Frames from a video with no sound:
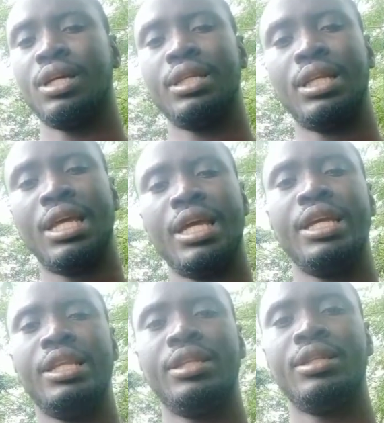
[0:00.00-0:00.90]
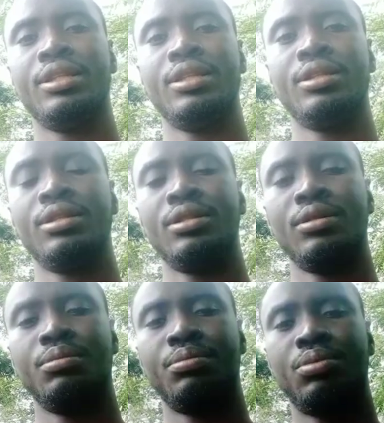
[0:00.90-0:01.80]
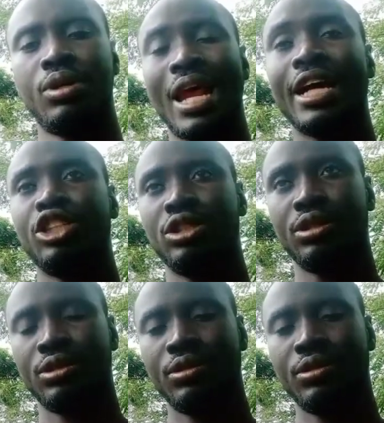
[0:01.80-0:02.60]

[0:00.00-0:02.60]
in the laying production.